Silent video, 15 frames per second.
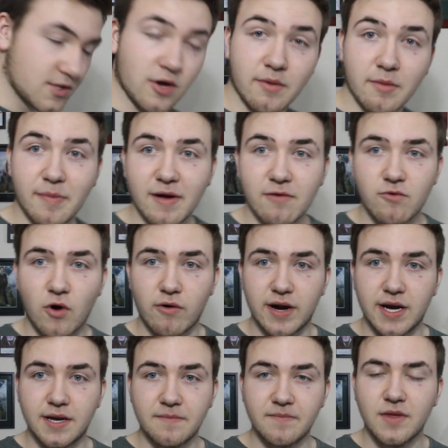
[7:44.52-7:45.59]
So I'm a bit
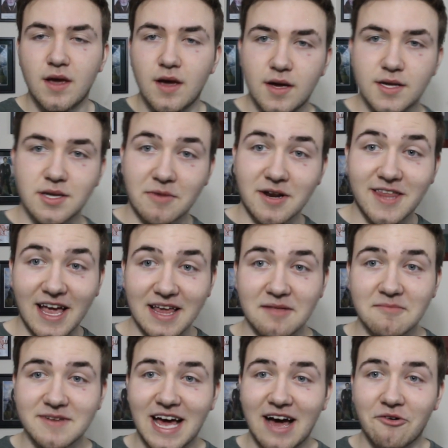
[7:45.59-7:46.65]
worried. So I'm going to
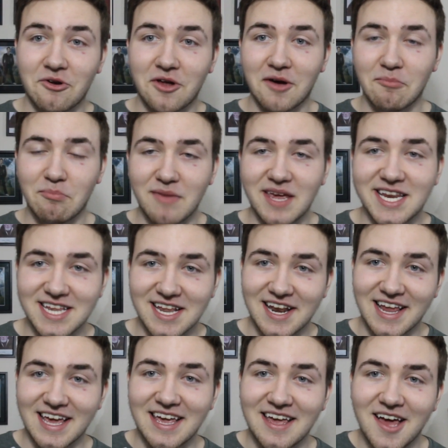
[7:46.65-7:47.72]
take them down
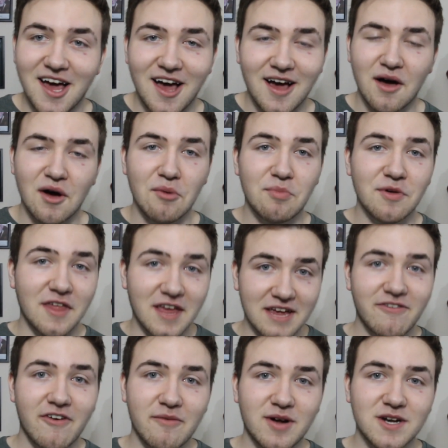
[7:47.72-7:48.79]
immediately. But
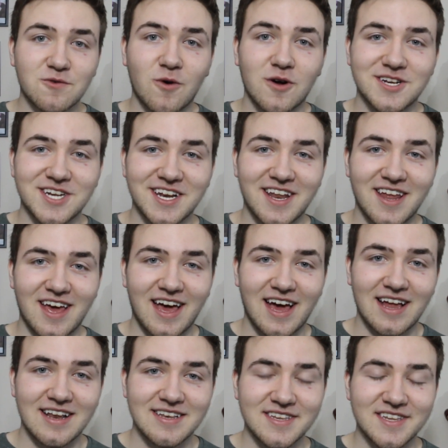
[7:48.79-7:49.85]
thank you very much for watching,
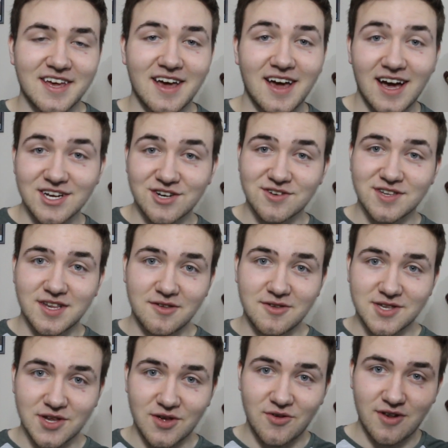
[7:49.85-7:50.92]
and I shall see
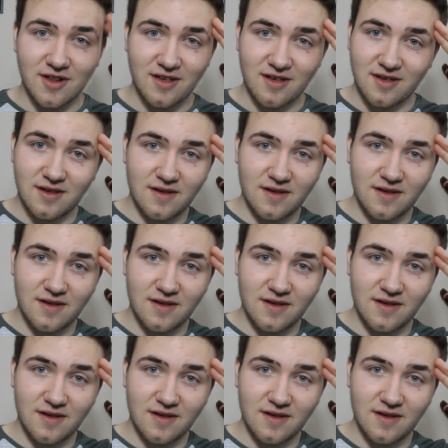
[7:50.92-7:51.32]
you soon.